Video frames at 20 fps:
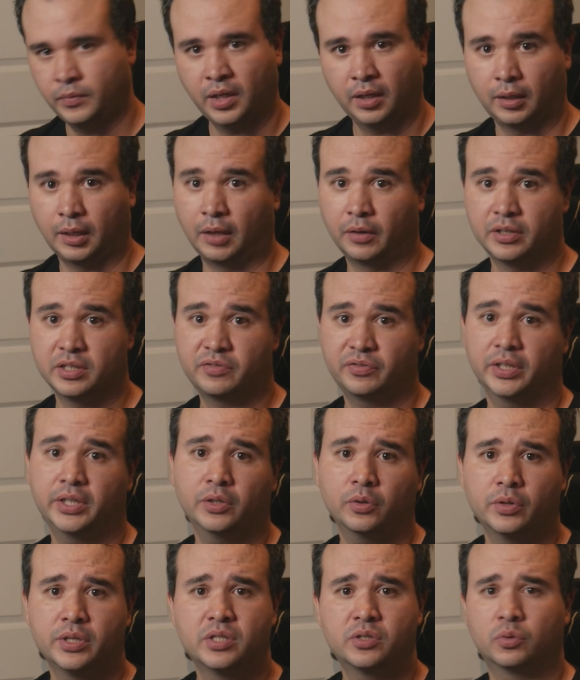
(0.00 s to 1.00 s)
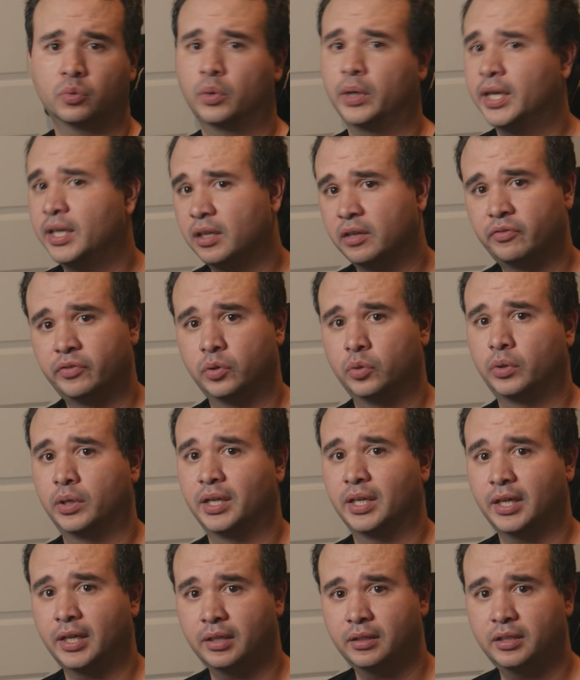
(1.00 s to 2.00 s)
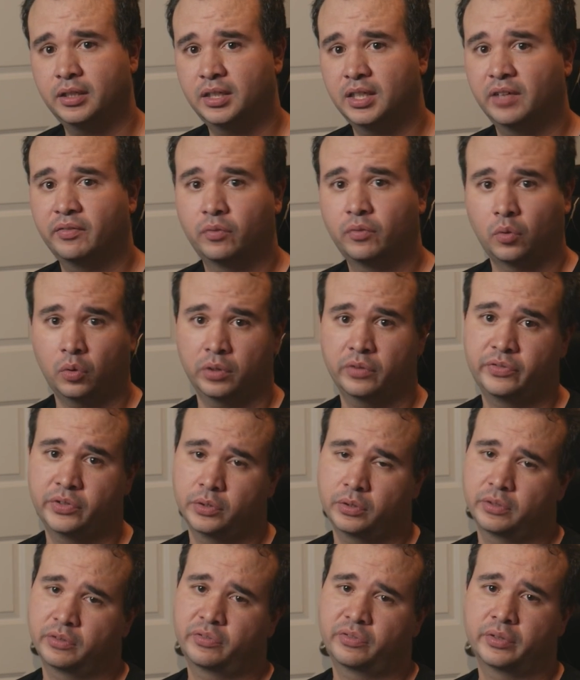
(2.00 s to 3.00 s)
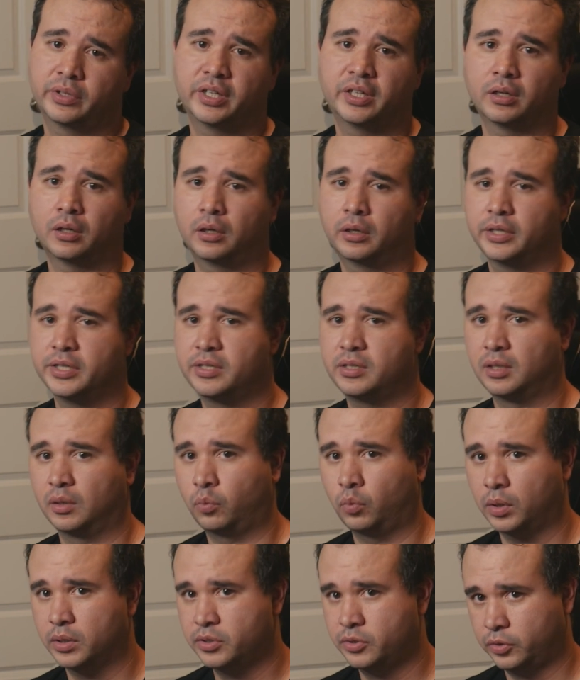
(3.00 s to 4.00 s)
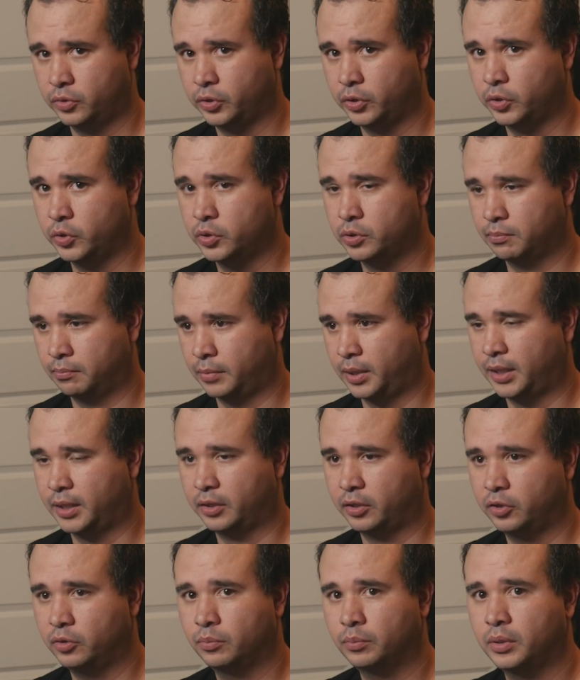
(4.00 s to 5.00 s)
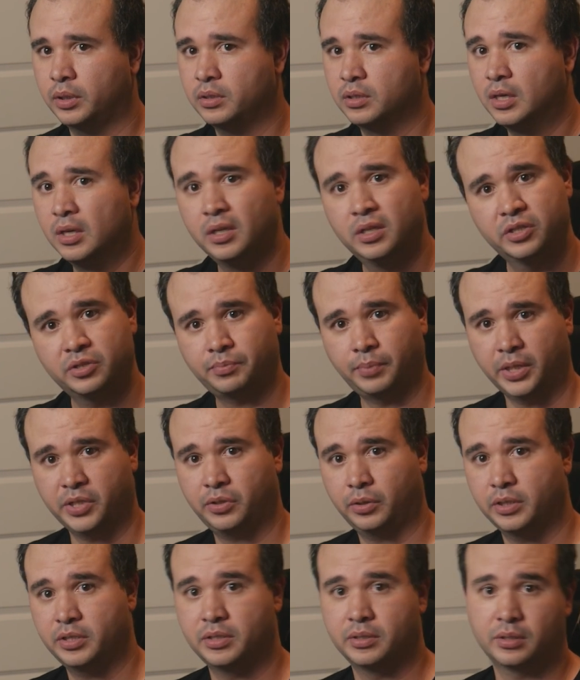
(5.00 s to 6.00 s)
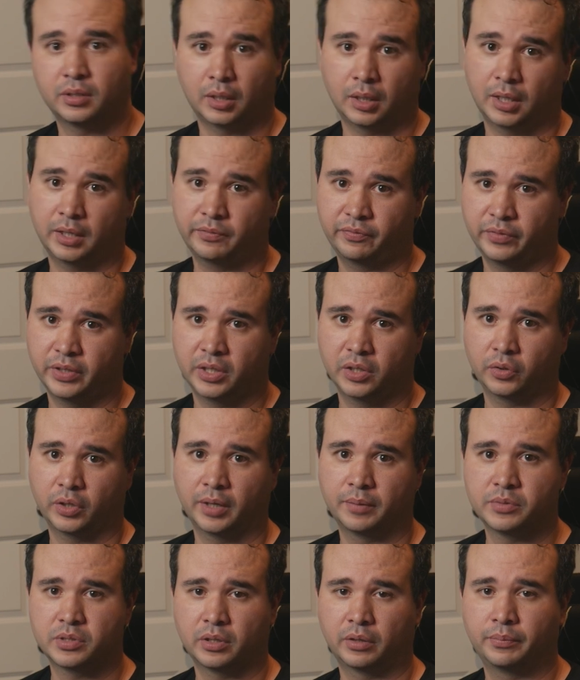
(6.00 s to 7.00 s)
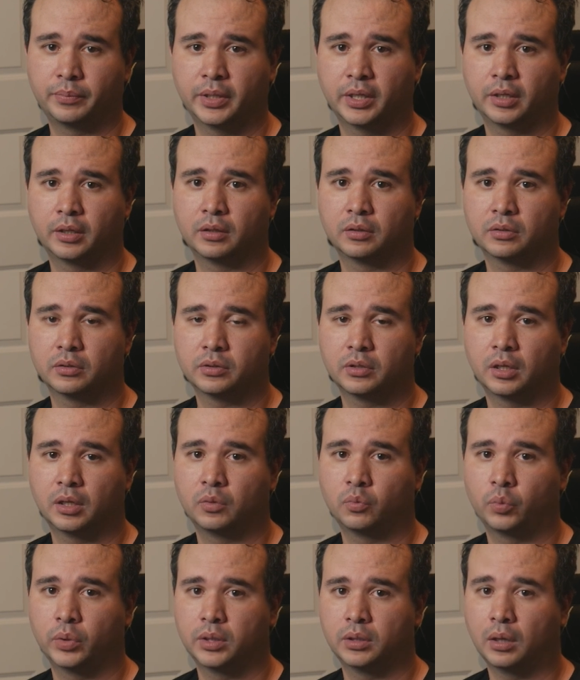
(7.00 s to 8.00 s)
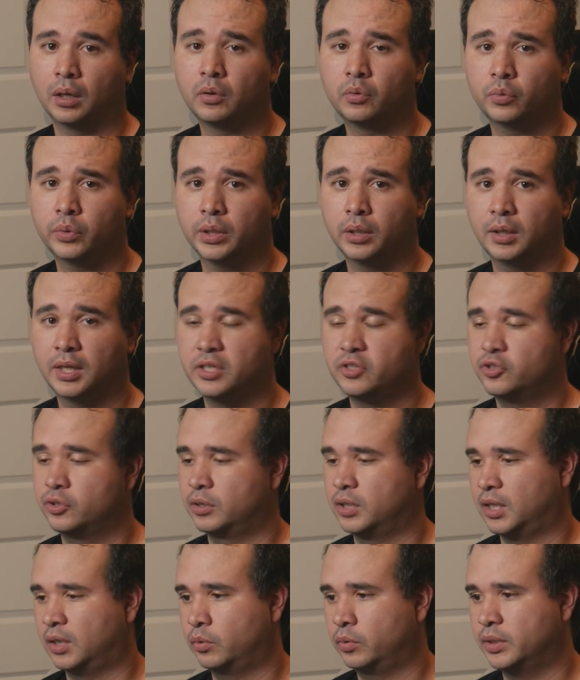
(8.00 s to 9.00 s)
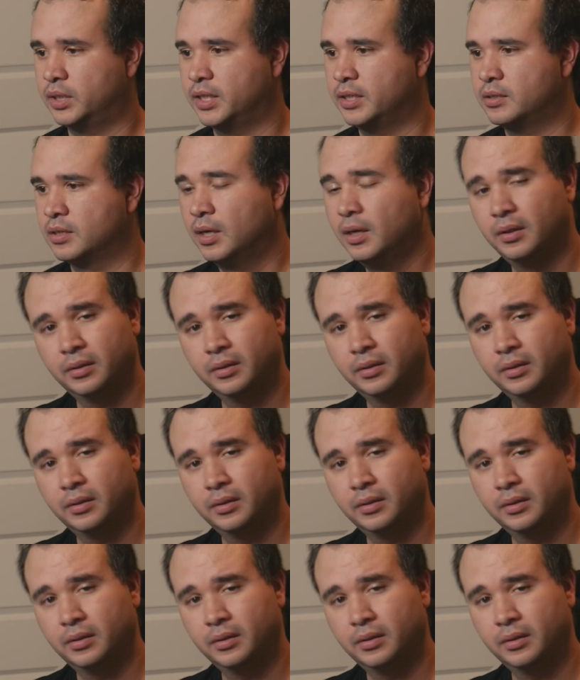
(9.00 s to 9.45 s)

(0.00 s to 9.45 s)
Now this video is great if you're an indie dev or if you're a 3D artist that wants to use MetaHuman, especially since a lot of video games are being done with Unreal Engine nowadays.